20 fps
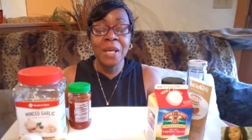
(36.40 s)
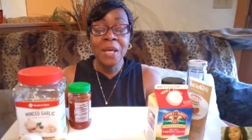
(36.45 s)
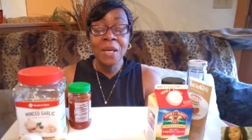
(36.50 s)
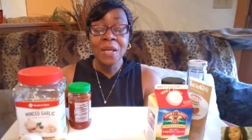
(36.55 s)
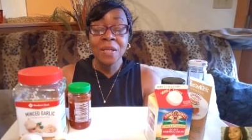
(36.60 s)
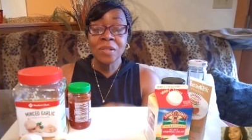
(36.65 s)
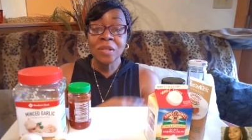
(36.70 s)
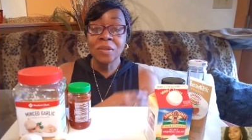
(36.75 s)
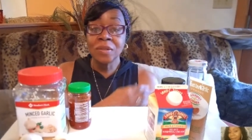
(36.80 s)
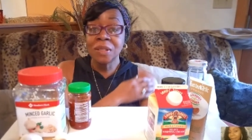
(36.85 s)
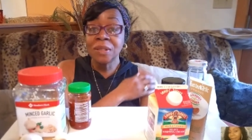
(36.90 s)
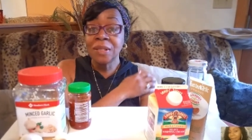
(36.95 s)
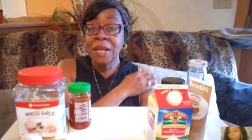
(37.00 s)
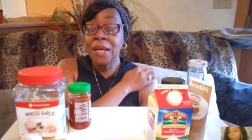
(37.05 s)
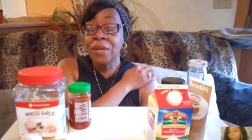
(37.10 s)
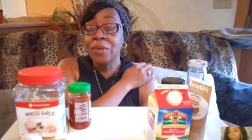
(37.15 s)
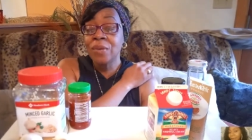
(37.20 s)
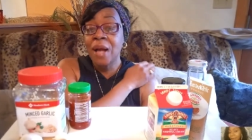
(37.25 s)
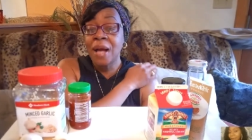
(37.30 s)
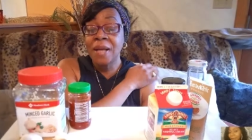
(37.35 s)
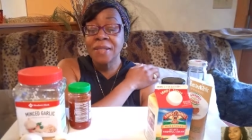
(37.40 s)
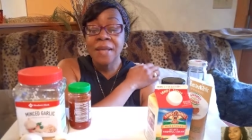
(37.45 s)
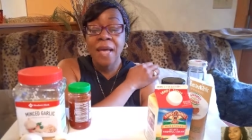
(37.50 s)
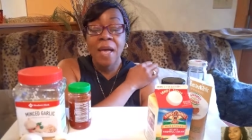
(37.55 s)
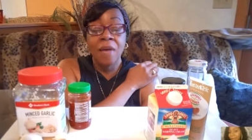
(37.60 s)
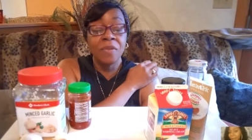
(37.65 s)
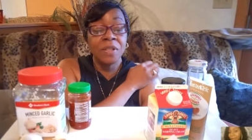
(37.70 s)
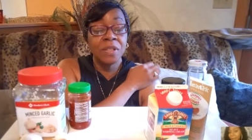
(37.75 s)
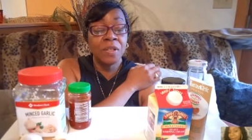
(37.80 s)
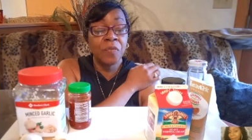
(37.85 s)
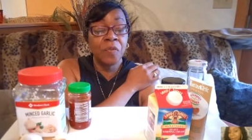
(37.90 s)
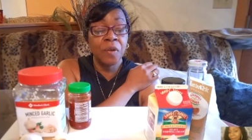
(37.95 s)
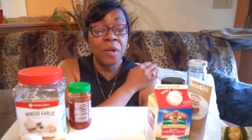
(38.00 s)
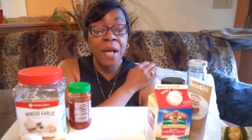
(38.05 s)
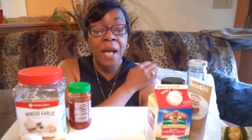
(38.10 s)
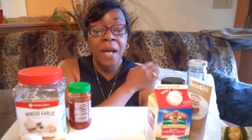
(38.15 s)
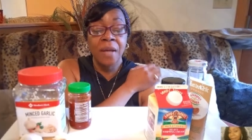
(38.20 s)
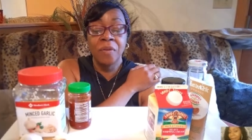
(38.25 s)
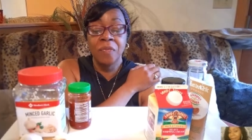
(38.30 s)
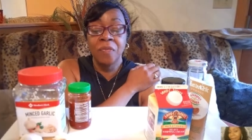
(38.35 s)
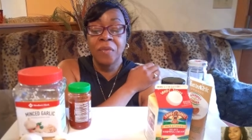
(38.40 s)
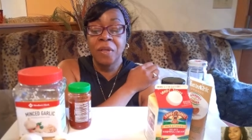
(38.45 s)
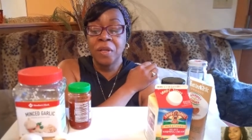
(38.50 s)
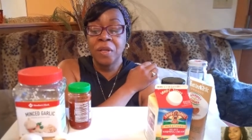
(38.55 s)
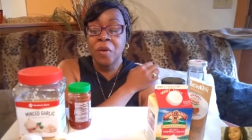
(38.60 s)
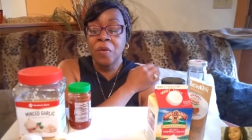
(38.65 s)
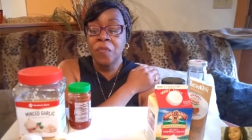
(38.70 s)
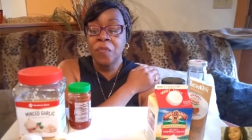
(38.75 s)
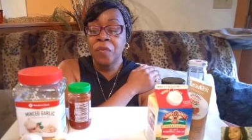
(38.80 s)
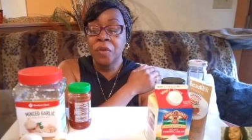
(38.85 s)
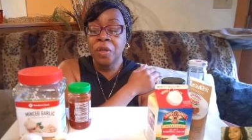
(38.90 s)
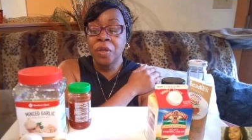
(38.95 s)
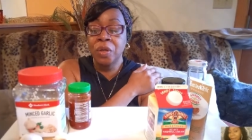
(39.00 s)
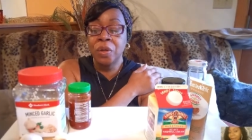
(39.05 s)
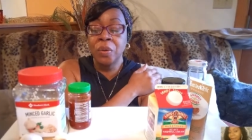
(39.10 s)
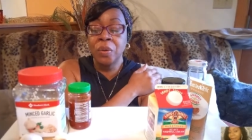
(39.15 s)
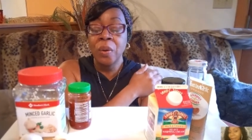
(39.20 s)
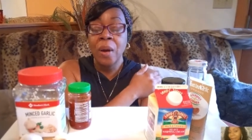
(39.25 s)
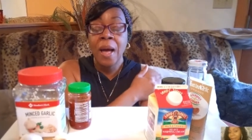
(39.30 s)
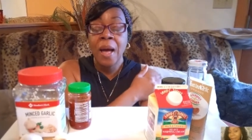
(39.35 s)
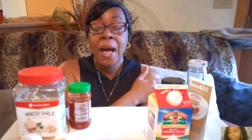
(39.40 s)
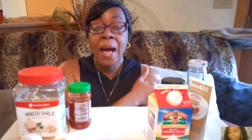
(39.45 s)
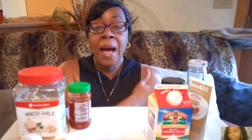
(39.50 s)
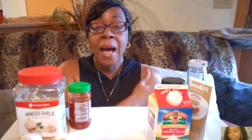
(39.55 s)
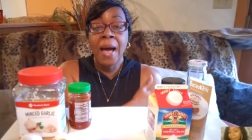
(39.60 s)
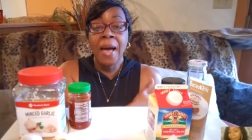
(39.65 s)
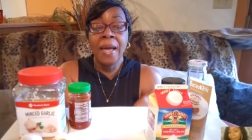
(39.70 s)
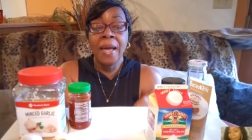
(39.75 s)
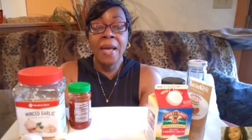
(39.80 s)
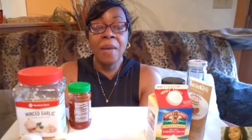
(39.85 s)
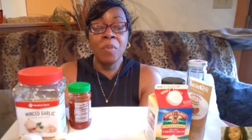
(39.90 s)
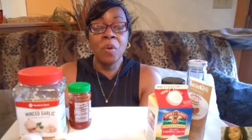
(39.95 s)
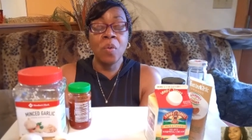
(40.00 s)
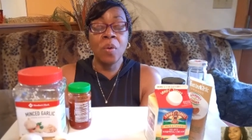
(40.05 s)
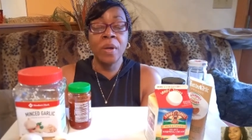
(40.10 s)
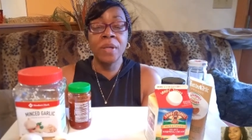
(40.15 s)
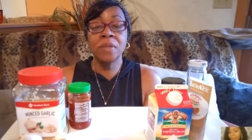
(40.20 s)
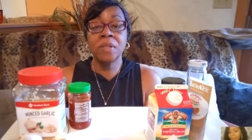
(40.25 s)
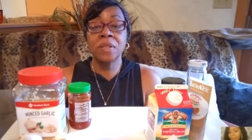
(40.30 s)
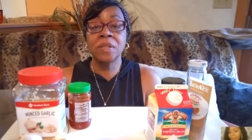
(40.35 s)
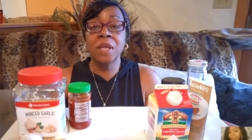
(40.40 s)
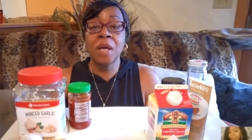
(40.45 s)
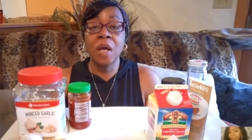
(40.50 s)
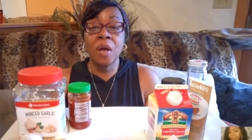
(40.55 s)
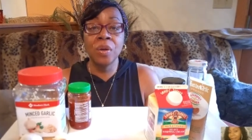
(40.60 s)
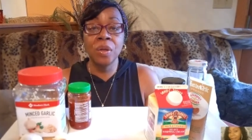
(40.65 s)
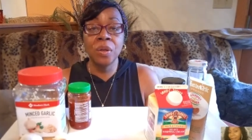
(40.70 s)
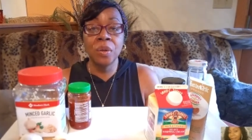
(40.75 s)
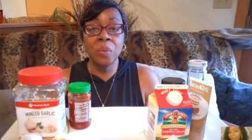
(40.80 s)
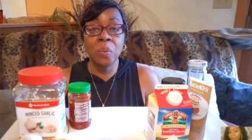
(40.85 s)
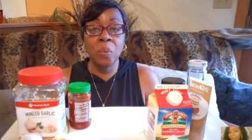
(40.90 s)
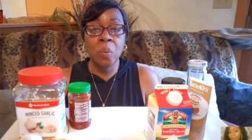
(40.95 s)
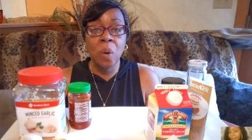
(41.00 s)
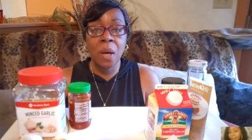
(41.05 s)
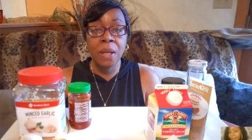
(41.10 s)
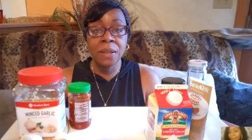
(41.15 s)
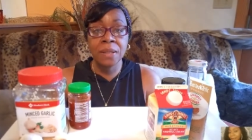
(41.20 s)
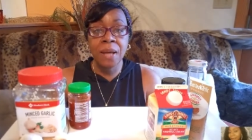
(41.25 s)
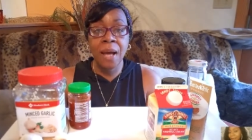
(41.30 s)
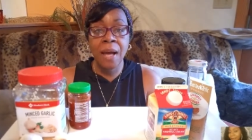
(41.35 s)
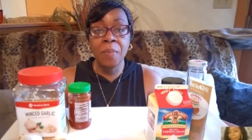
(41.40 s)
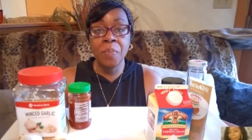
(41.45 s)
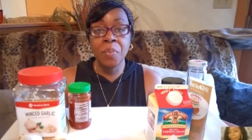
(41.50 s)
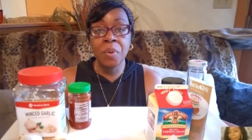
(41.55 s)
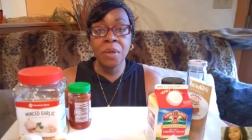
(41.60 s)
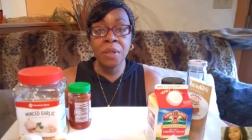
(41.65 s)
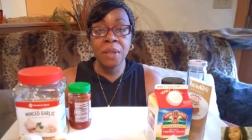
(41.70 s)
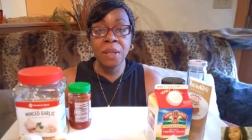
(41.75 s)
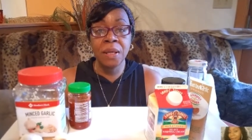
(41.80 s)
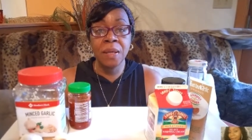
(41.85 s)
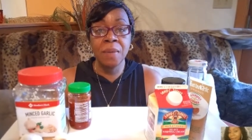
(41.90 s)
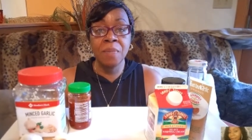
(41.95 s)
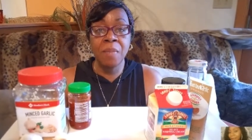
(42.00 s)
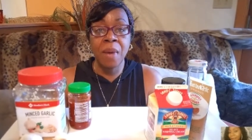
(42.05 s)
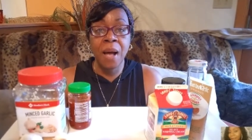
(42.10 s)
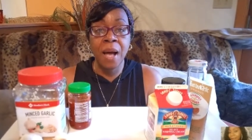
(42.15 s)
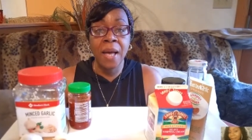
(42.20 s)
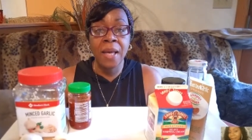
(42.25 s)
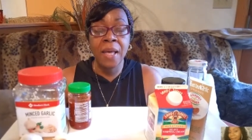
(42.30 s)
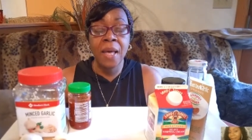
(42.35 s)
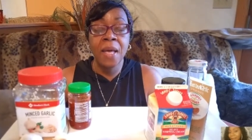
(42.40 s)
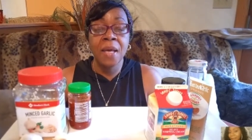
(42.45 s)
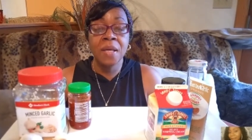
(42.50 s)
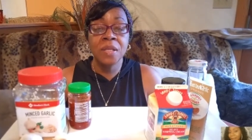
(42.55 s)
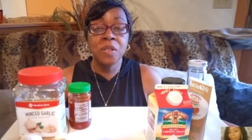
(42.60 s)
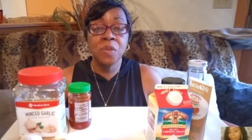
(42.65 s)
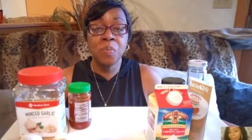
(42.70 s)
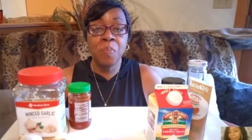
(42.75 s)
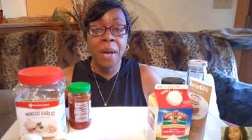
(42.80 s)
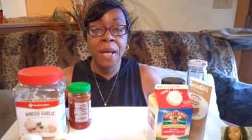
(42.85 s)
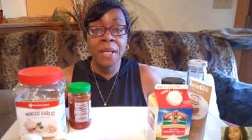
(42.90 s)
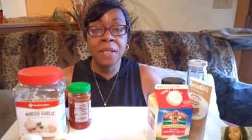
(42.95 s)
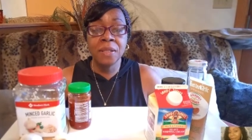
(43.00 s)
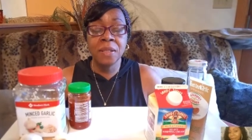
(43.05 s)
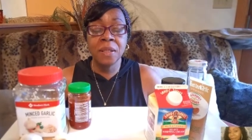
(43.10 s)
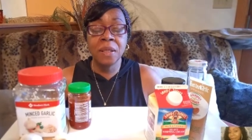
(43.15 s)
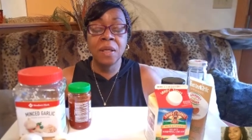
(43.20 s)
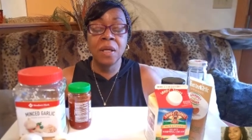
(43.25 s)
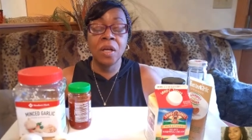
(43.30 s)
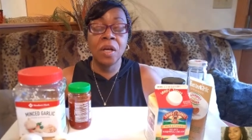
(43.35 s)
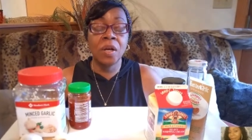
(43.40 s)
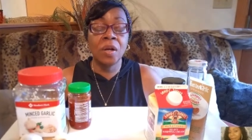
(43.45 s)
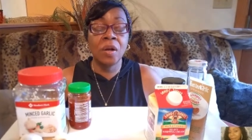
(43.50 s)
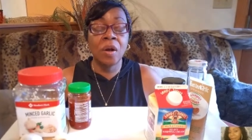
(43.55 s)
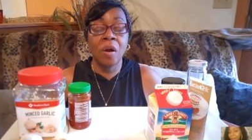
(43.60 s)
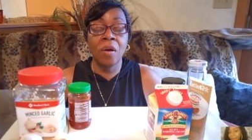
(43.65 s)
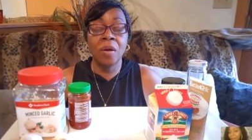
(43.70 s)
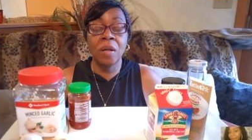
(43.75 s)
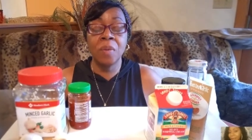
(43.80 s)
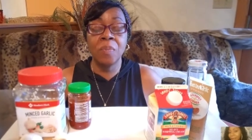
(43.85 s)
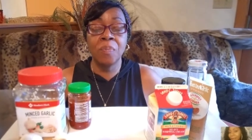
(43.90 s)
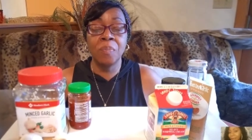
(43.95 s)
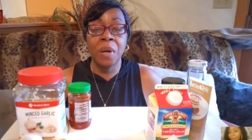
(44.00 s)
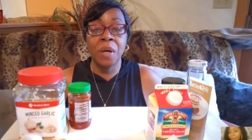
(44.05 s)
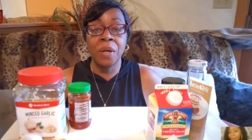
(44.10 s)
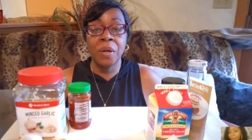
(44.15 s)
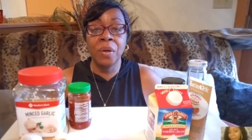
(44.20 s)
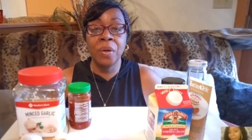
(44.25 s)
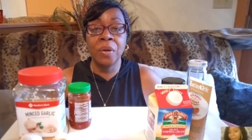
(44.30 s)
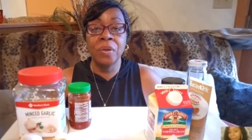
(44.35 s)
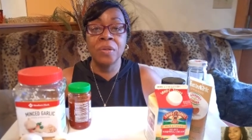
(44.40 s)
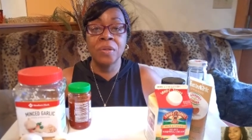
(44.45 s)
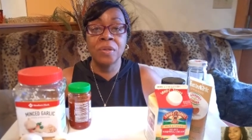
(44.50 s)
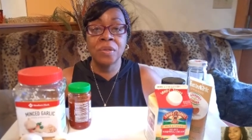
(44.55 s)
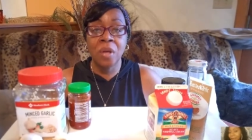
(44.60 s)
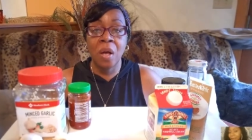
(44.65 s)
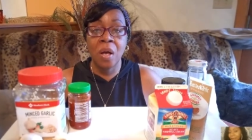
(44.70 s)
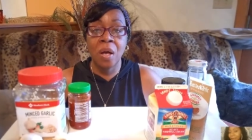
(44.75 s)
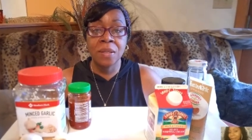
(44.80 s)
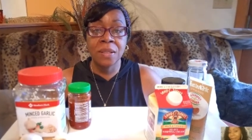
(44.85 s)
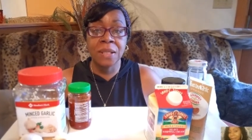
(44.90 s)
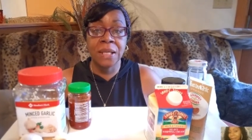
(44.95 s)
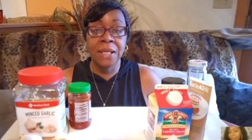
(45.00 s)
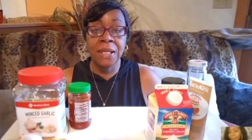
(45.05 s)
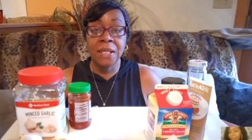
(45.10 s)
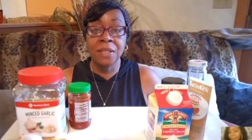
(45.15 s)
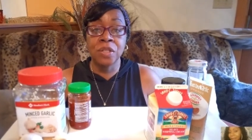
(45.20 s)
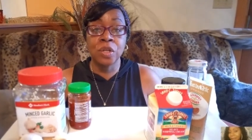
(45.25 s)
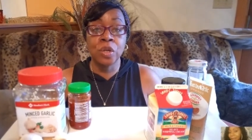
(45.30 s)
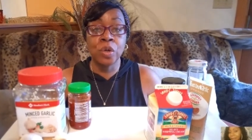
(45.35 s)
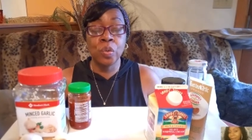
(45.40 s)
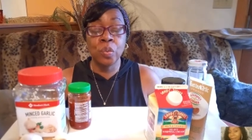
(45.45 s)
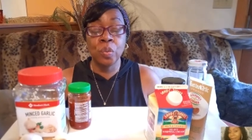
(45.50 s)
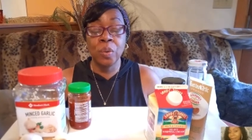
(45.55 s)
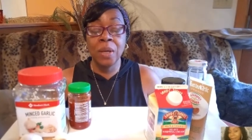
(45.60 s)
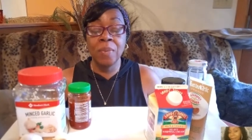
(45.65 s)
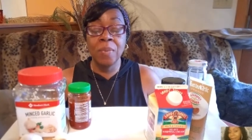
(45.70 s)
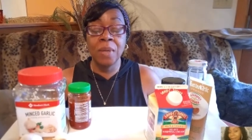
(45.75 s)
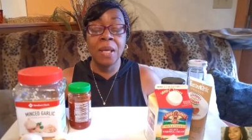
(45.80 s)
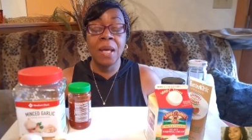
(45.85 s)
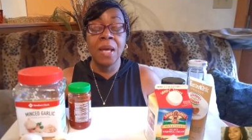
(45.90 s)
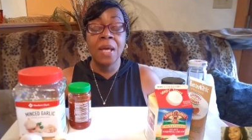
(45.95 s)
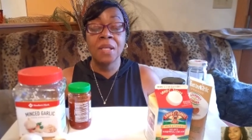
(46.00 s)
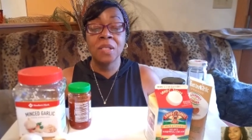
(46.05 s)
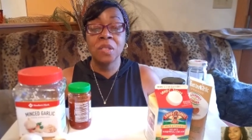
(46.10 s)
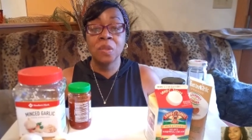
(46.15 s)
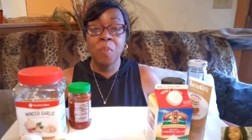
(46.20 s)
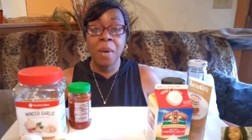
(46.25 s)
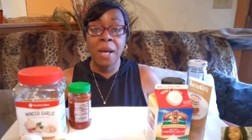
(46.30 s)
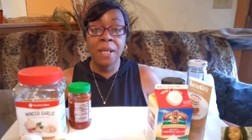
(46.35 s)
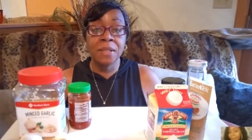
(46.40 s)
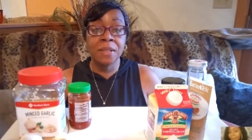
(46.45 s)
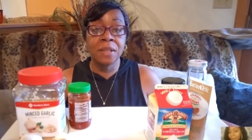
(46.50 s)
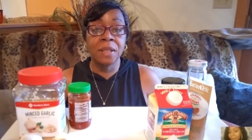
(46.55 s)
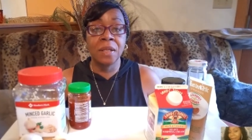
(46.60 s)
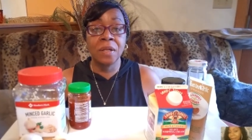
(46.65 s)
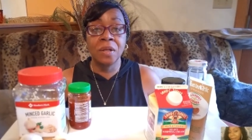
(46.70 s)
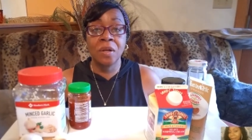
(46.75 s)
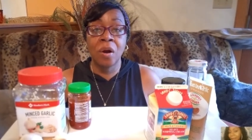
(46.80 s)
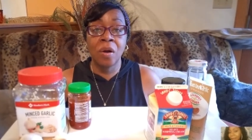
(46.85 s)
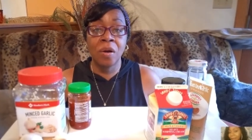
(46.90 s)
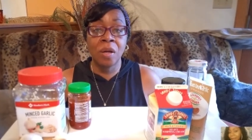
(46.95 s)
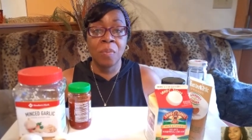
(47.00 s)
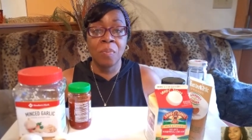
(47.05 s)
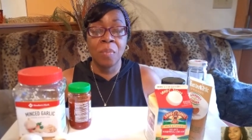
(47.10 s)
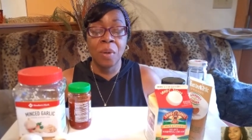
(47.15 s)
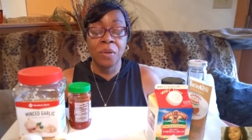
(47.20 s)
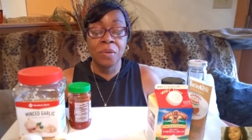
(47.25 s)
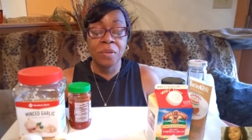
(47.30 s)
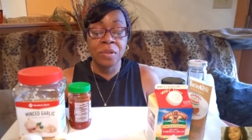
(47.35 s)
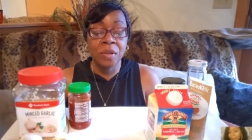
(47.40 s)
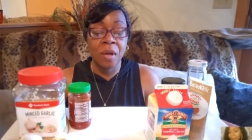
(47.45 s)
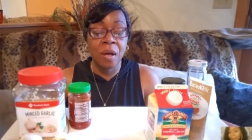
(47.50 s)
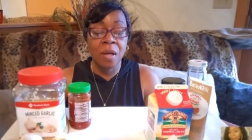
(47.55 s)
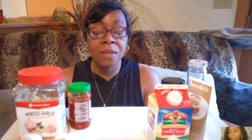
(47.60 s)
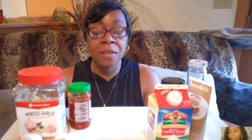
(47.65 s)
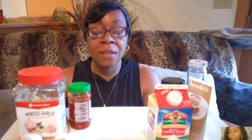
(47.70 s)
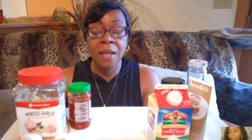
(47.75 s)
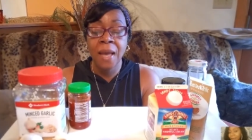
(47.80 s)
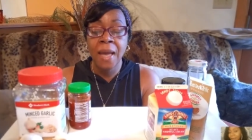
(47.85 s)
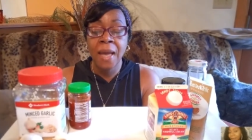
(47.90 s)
So today, you guys, I have a different kind of video for you. I am going to tell you what I put in my spicy garlic butter sauce. It is a creamy, spicy garlic butter sauce.